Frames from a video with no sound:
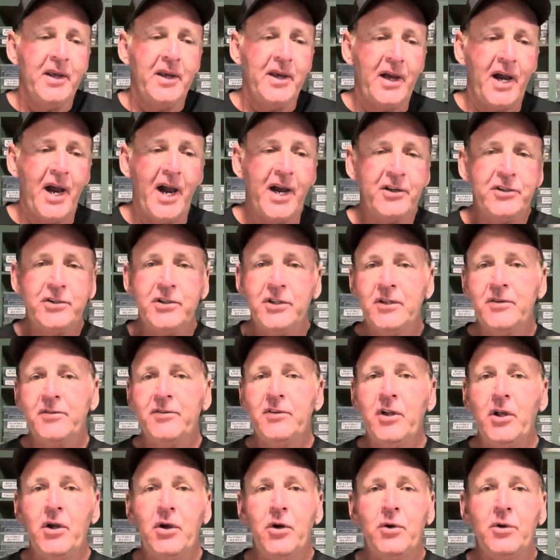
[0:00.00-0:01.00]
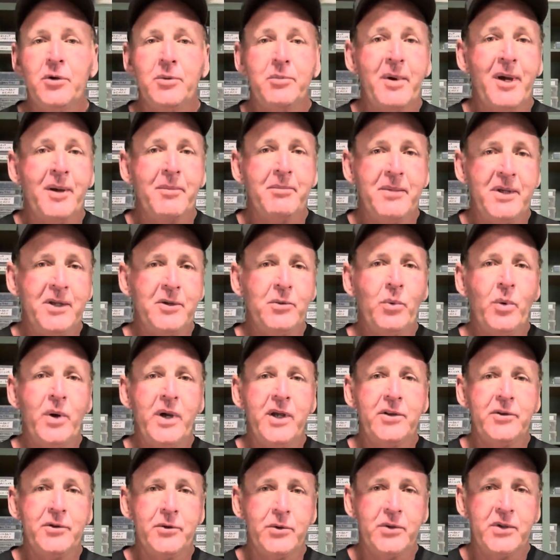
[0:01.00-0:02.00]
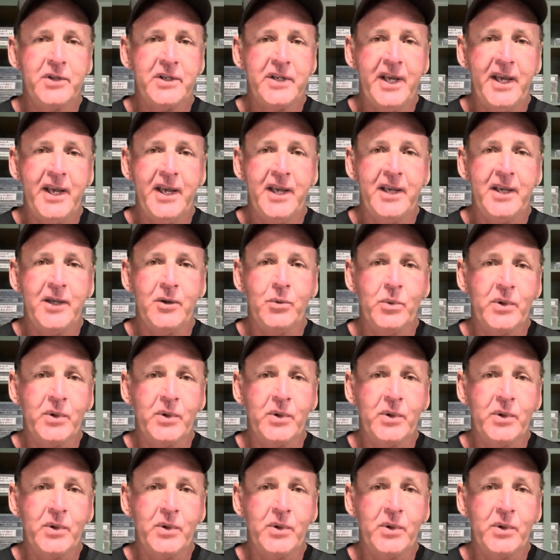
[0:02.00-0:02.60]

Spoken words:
I should have known about midway through the day